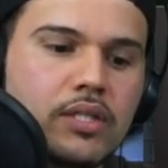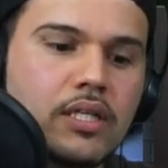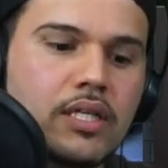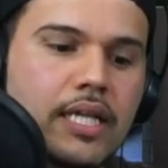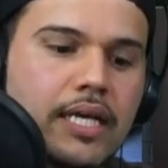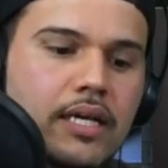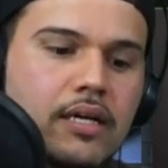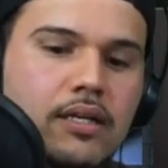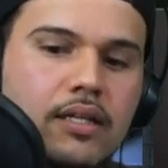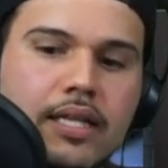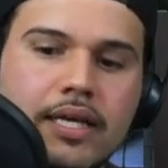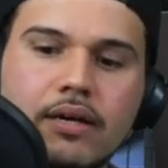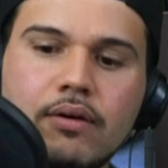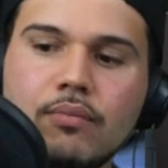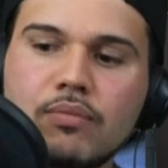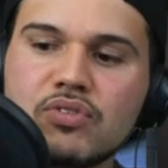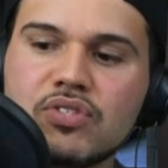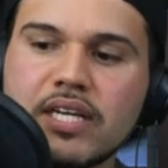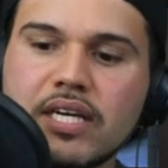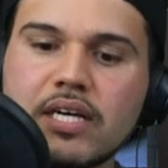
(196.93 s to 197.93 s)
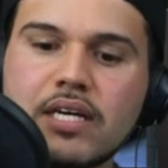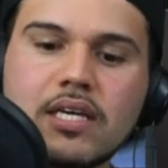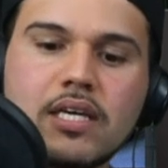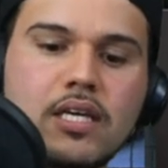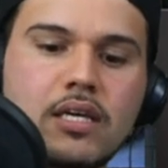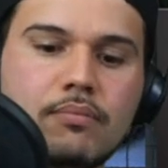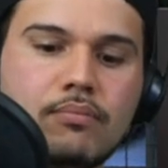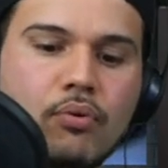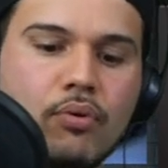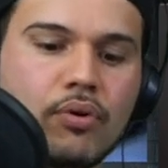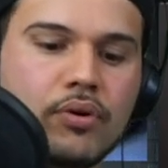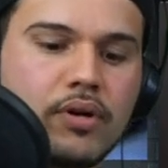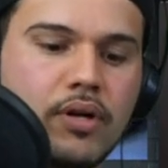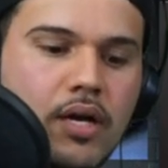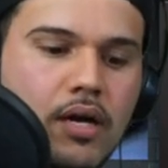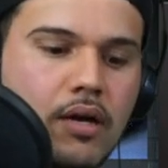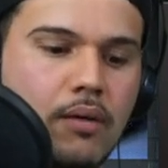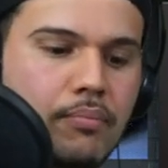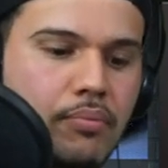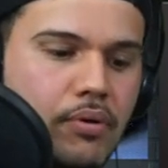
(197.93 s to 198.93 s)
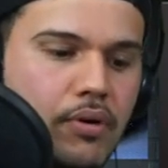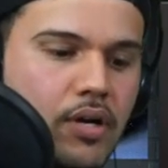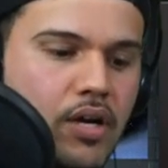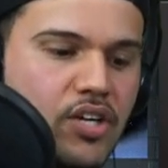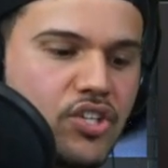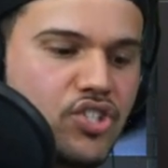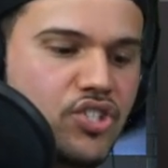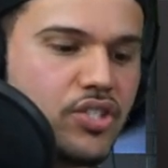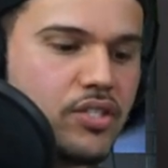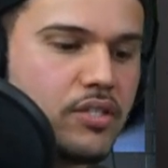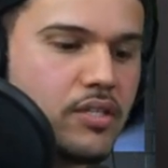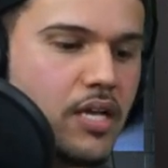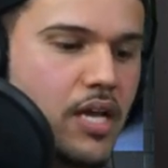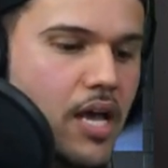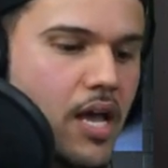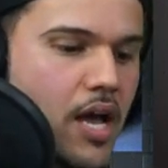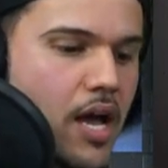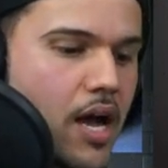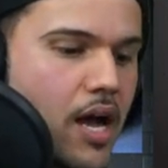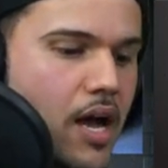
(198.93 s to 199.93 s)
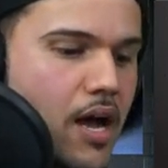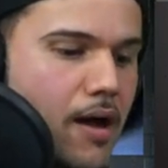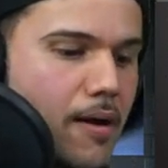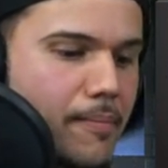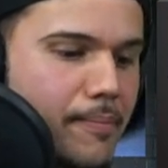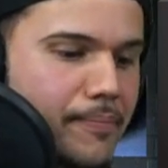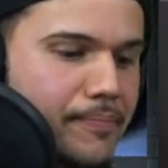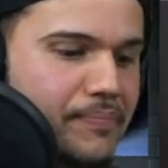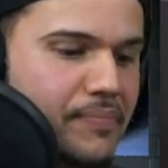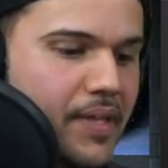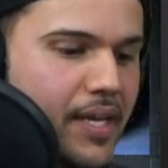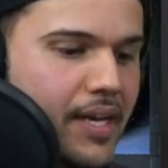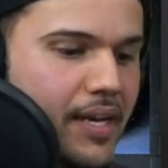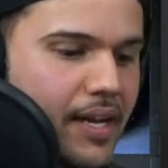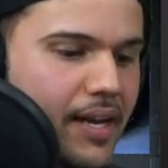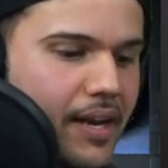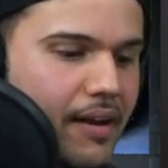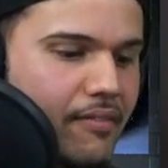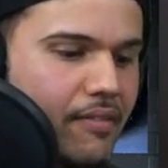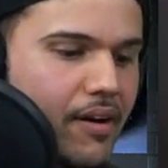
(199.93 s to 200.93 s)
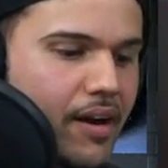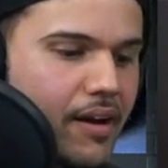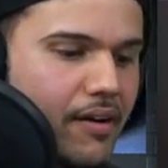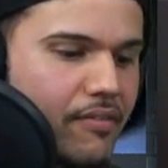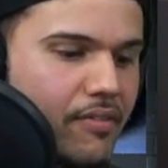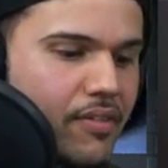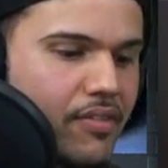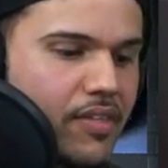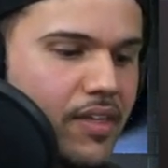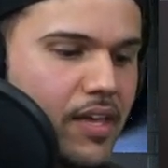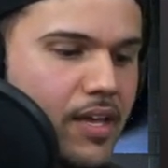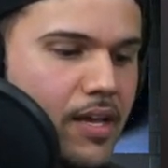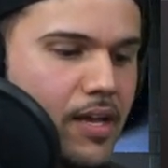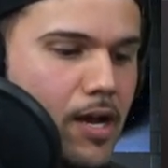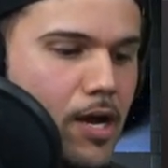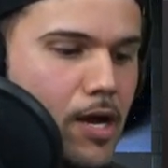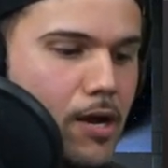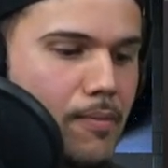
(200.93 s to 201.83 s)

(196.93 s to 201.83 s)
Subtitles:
like almost like a keyboard percussion and everything.